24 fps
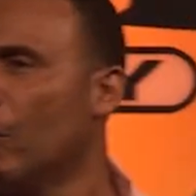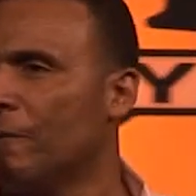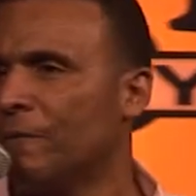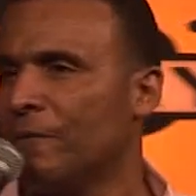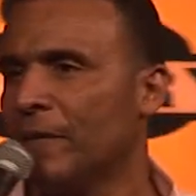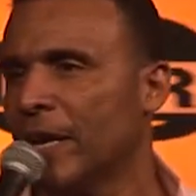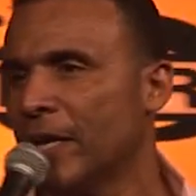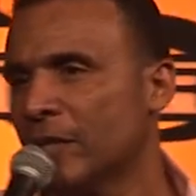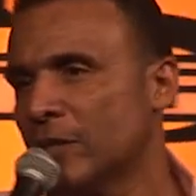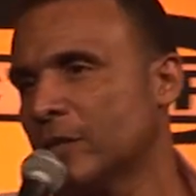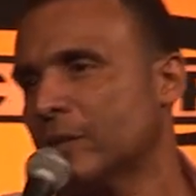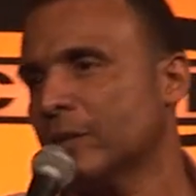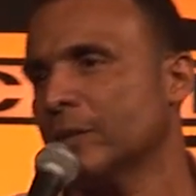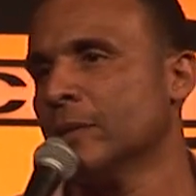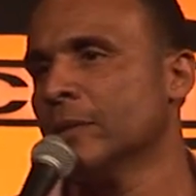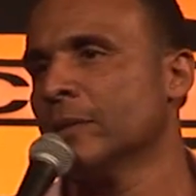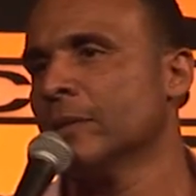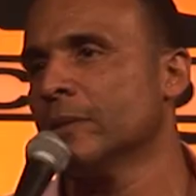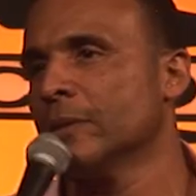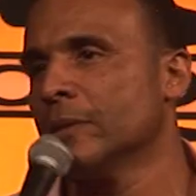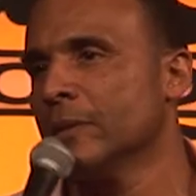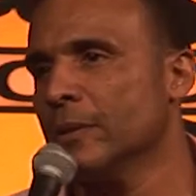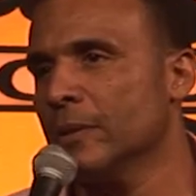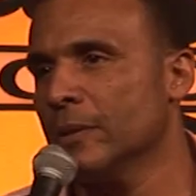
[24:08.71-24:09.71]
goldfish
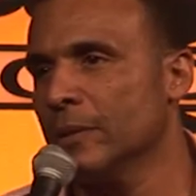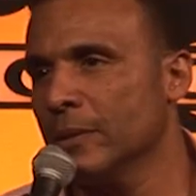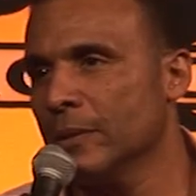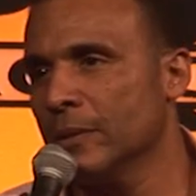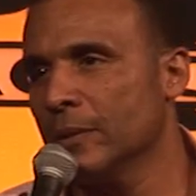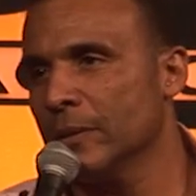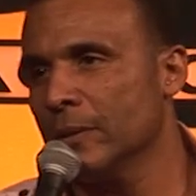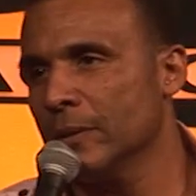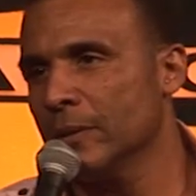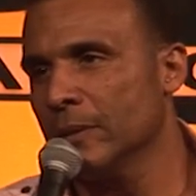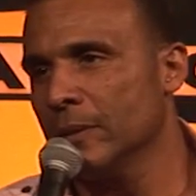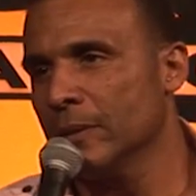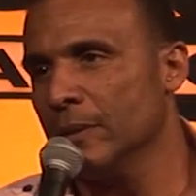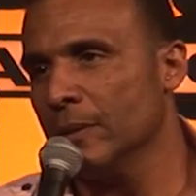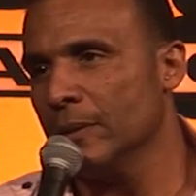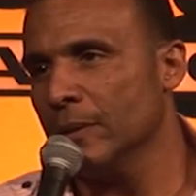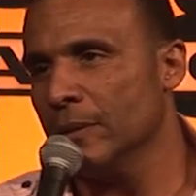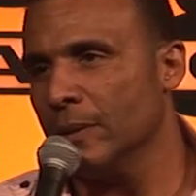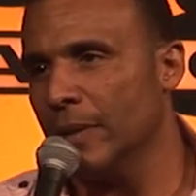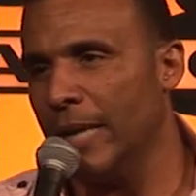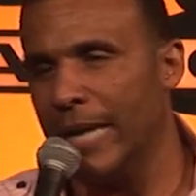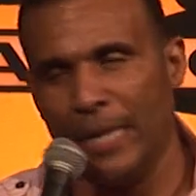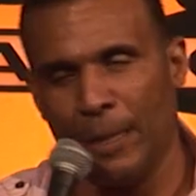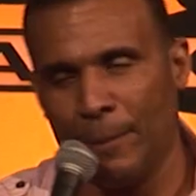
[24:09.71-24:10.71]

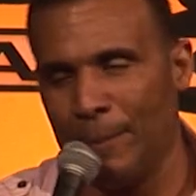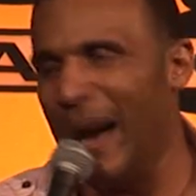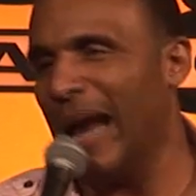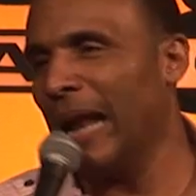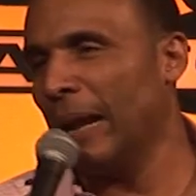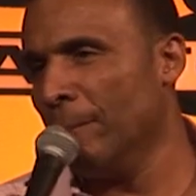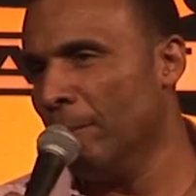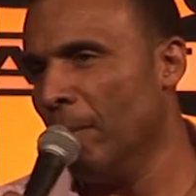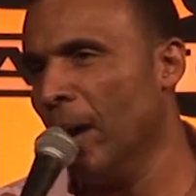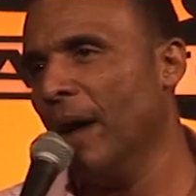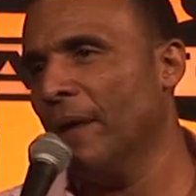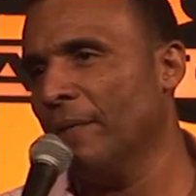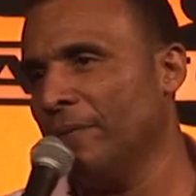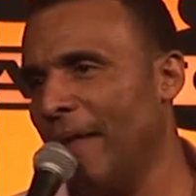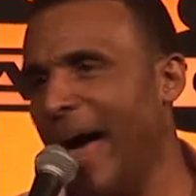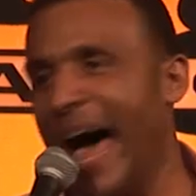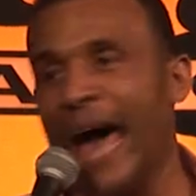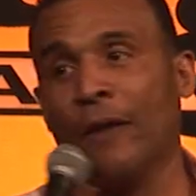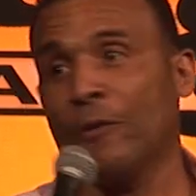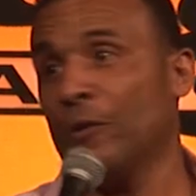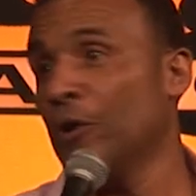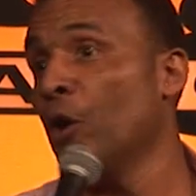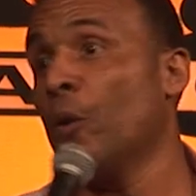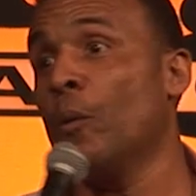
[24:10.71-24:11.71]
in about a month.
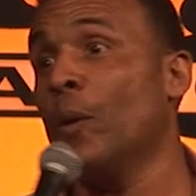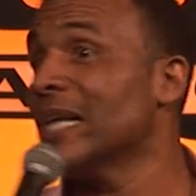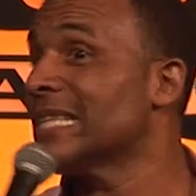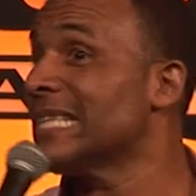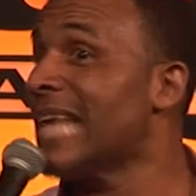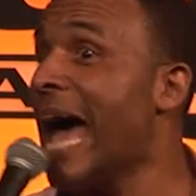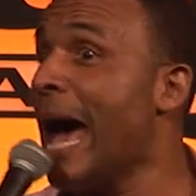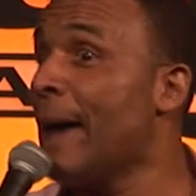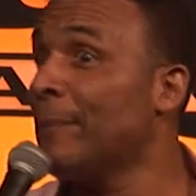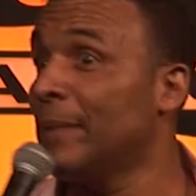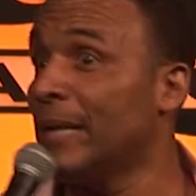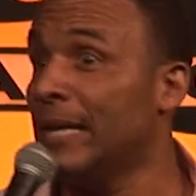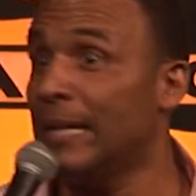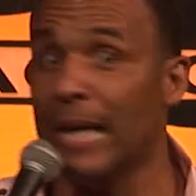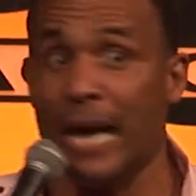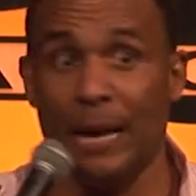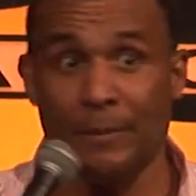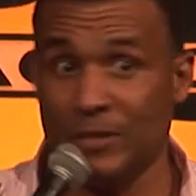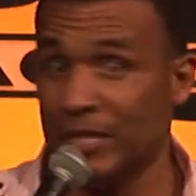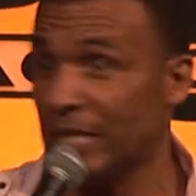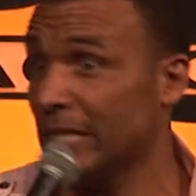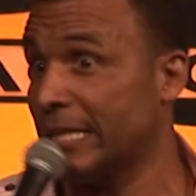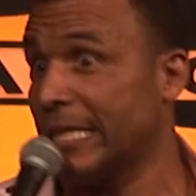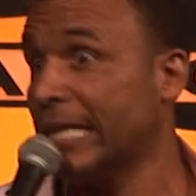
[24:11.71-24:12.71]
I don't know what's happening.
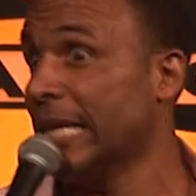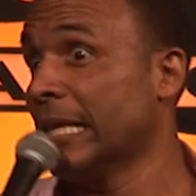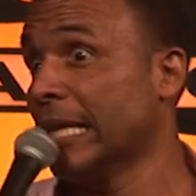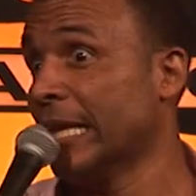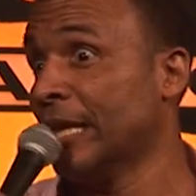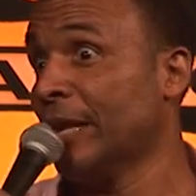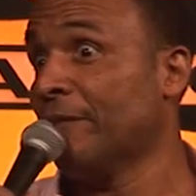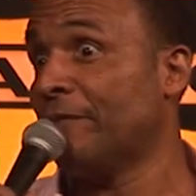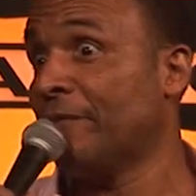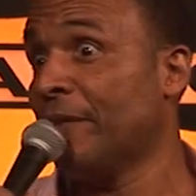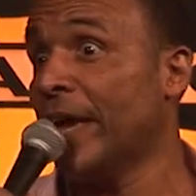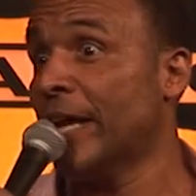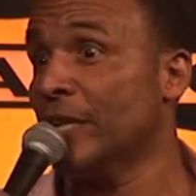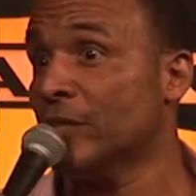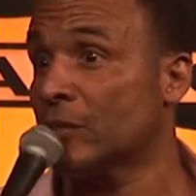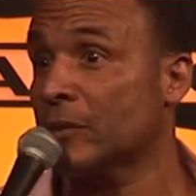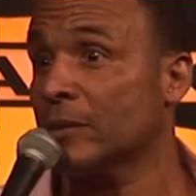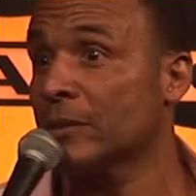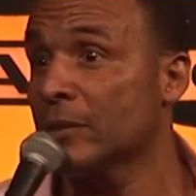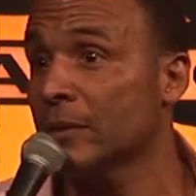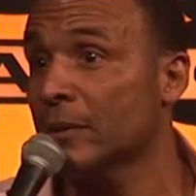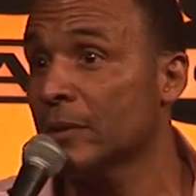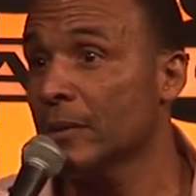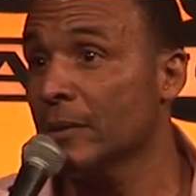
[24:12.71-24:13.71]
I'm just killing the
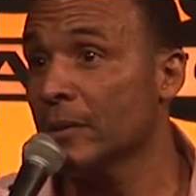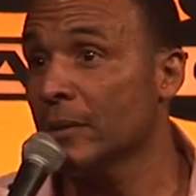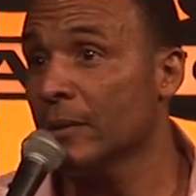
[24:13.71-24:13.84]
fish.